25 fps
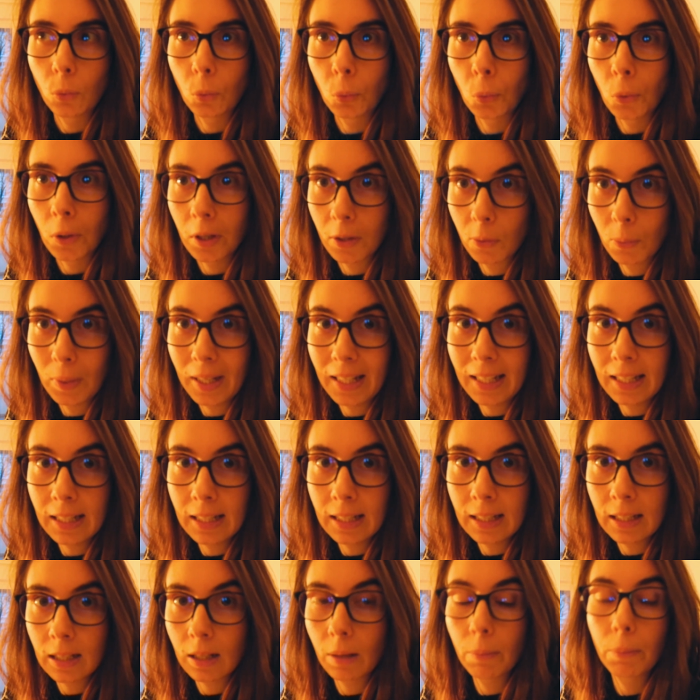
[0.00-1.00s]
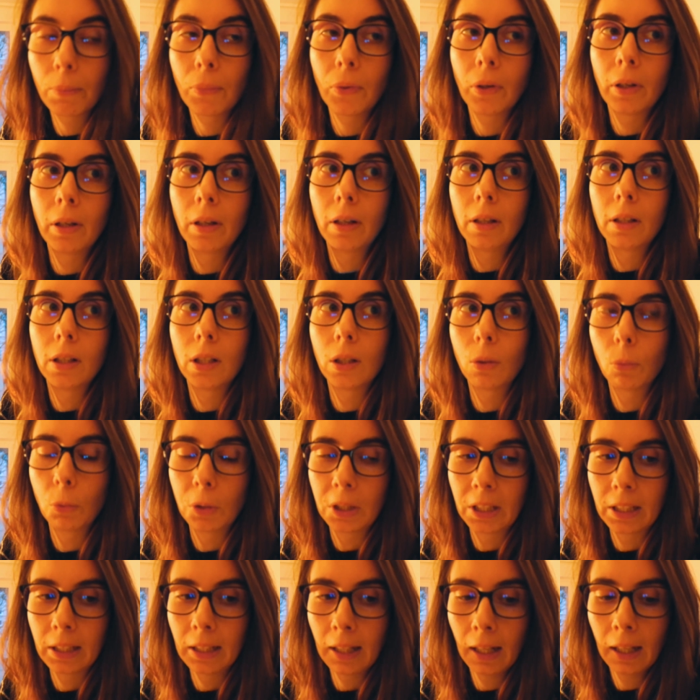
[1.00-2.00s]
what we did, but
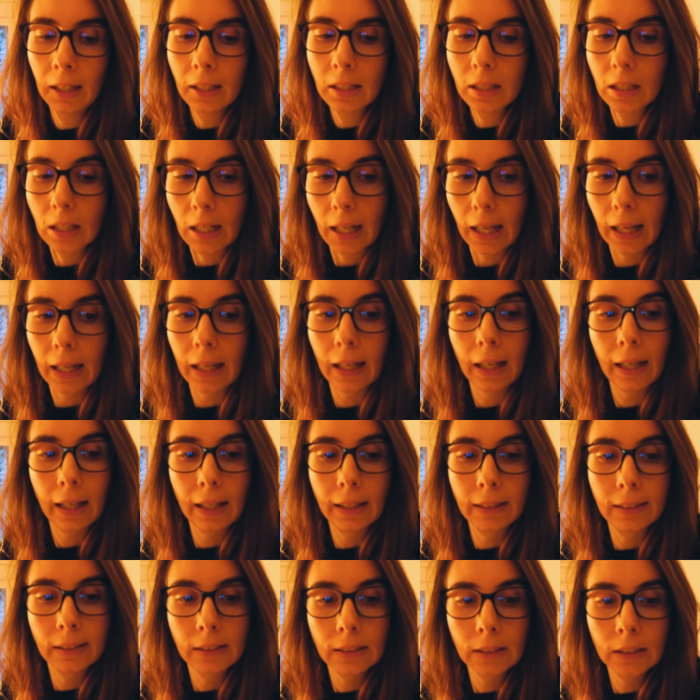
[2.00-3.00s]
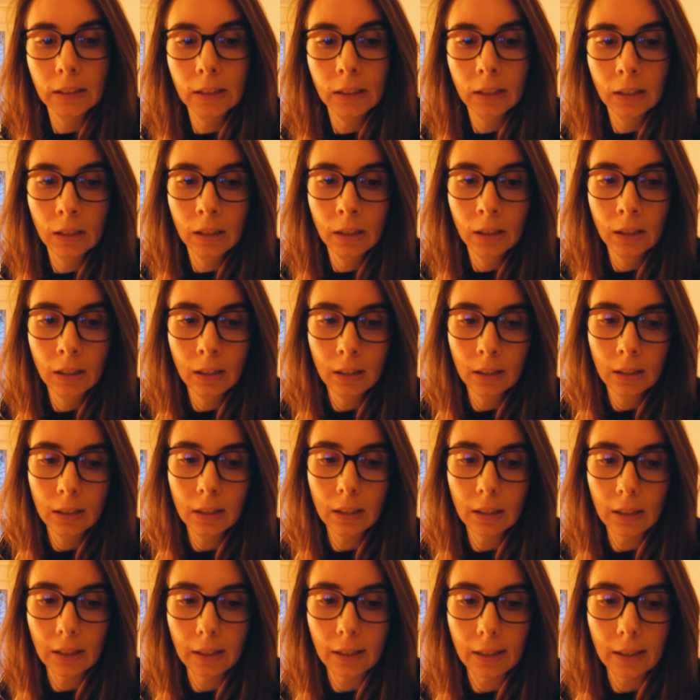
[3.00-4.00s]
we did it, and
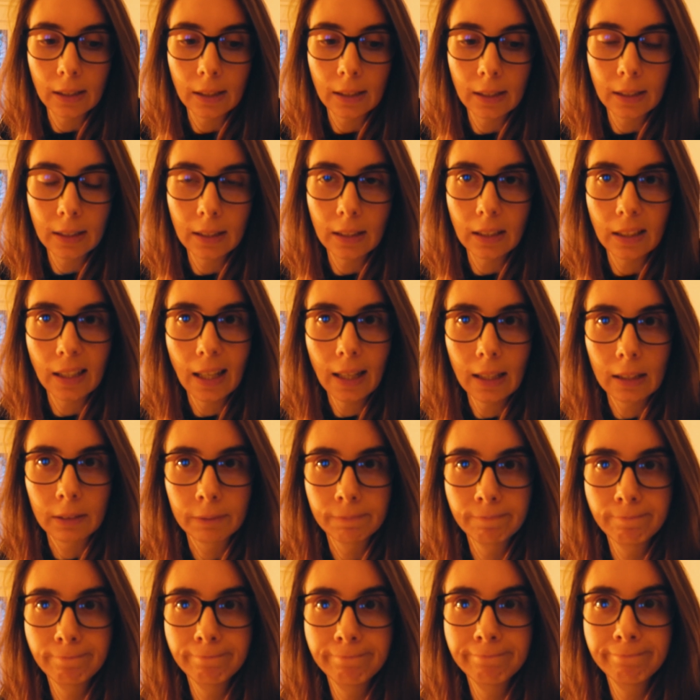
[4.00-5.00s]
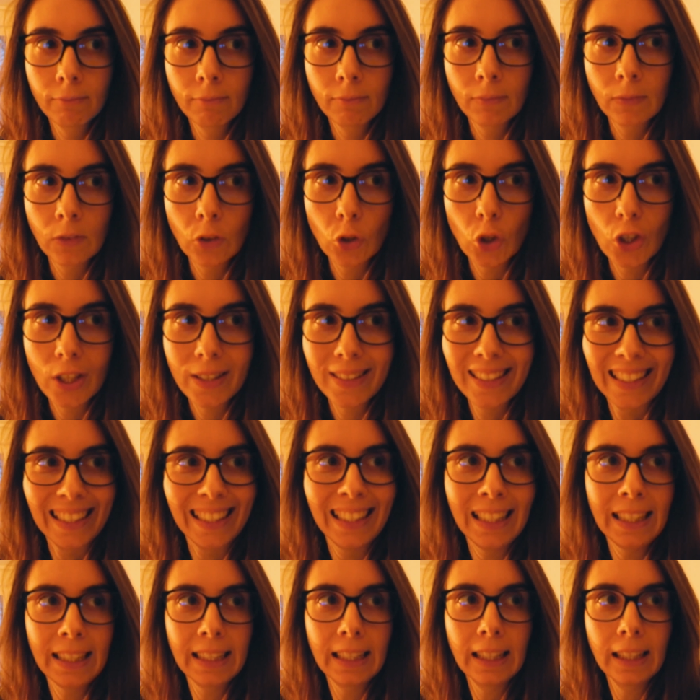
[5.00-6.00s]
yeah, just
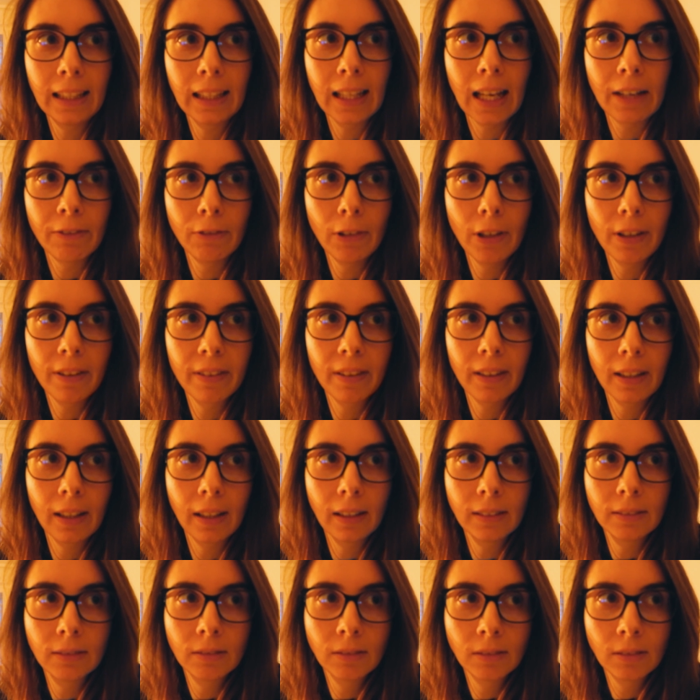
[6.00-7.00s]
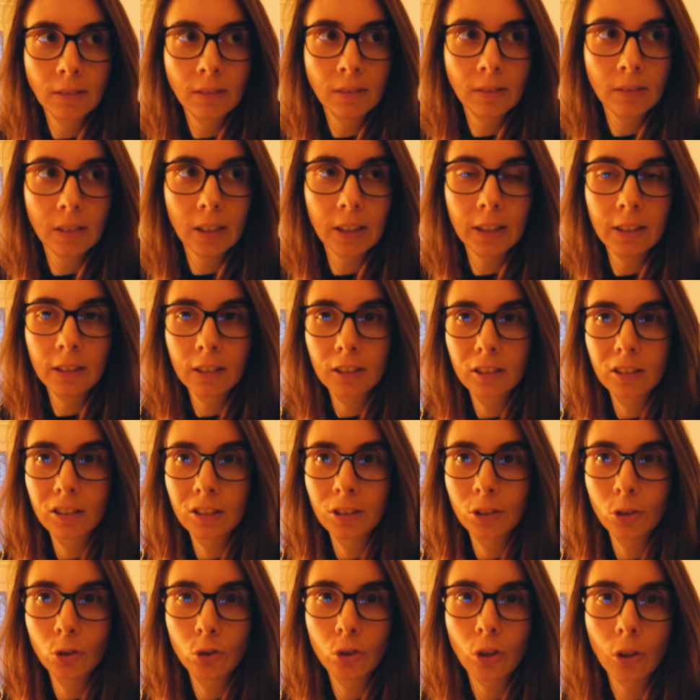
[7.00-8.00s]
clicking everything in a
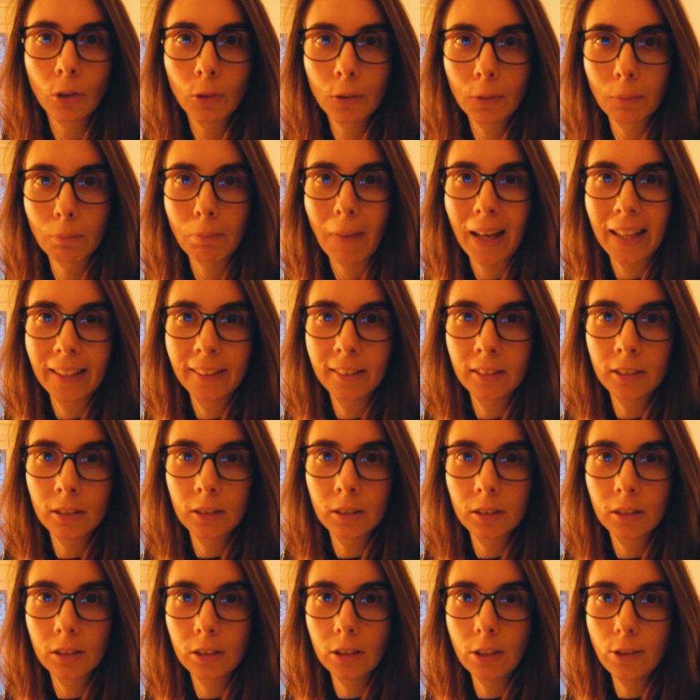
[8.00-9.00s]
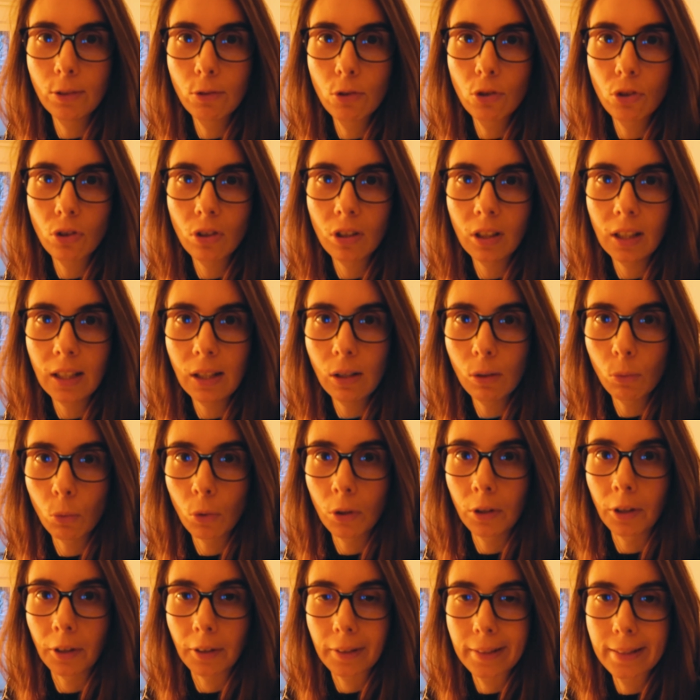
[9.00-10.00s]
controlled manner usually
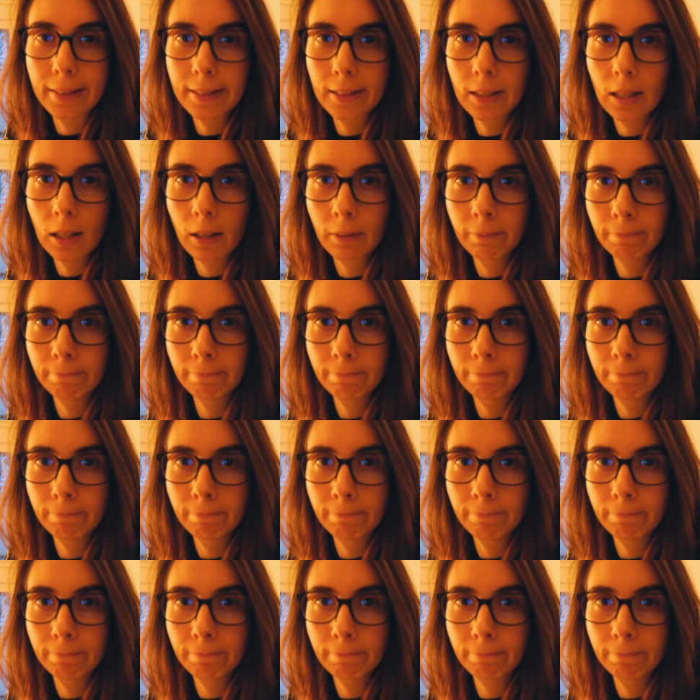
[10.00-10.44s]
works.